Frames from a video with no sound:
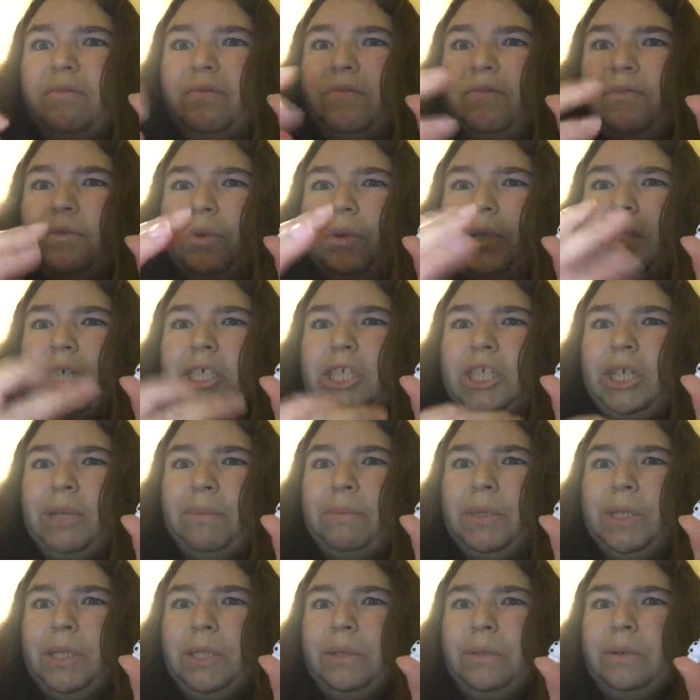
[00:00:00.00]
4-ish
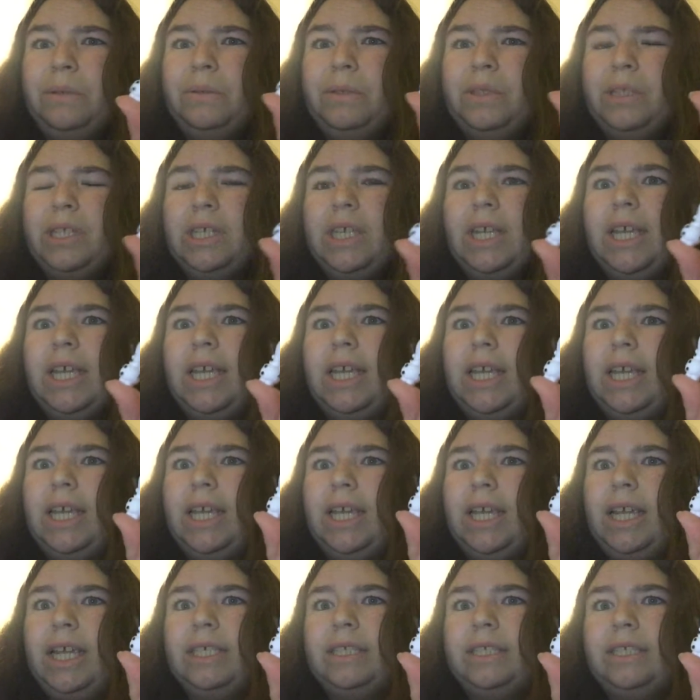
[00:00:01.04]
episodes.
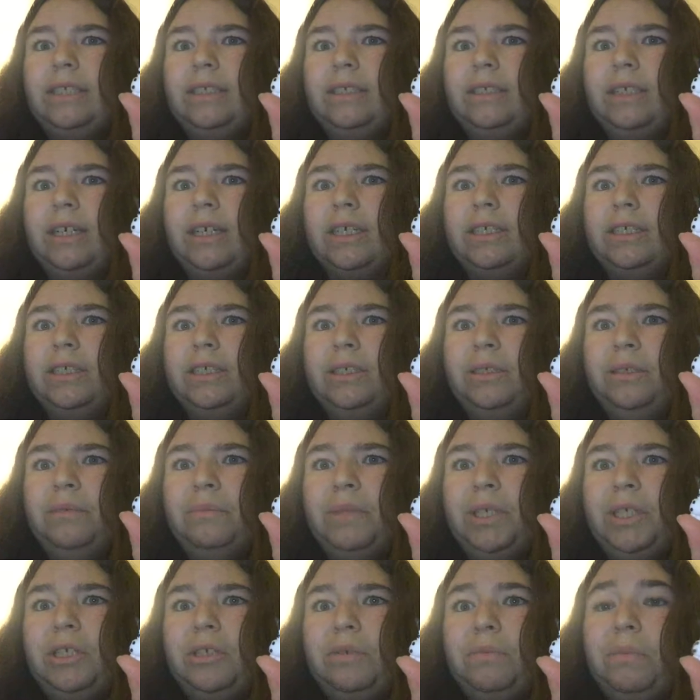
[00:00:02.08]
He hasn't gotten to do
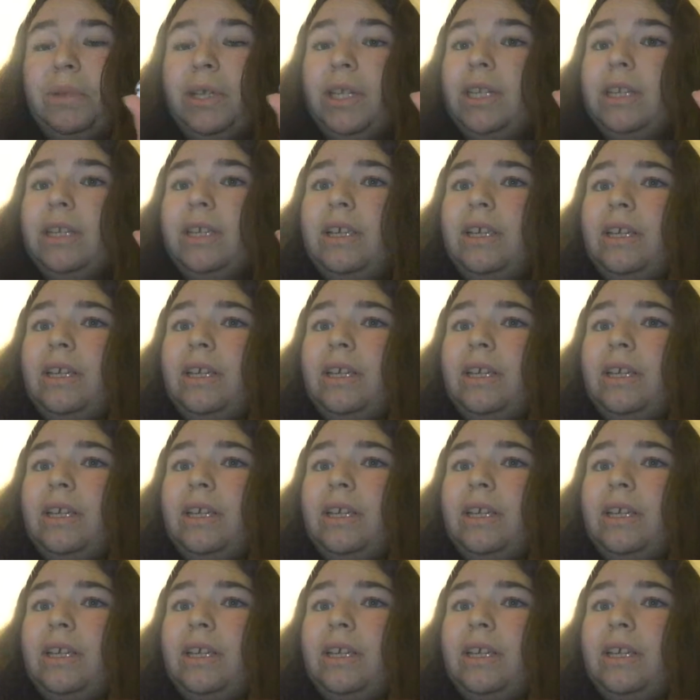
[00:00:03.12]
much, but